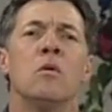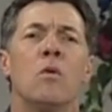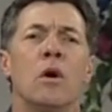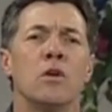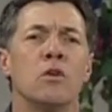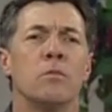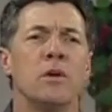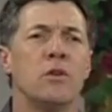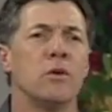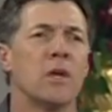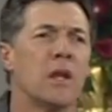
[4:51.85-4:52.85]
what you'll be
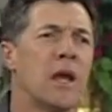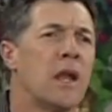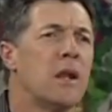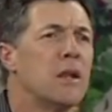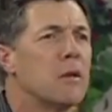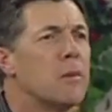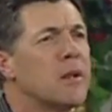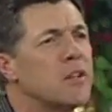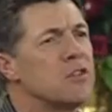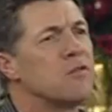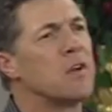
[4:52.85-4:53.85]
doing in editing to make
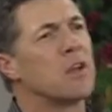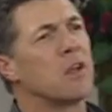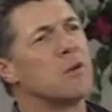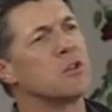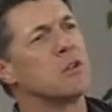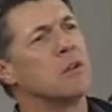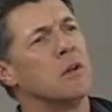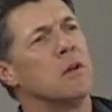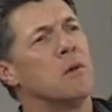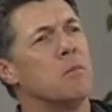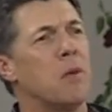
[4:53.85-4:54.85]
these videos
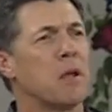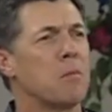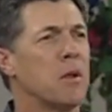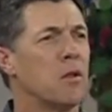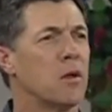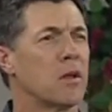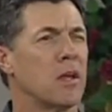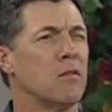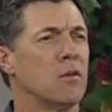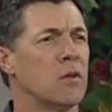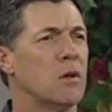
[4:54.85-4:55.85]
make me look
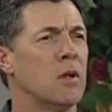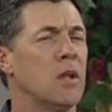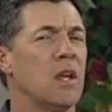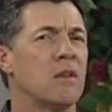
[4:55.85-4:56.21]
even good.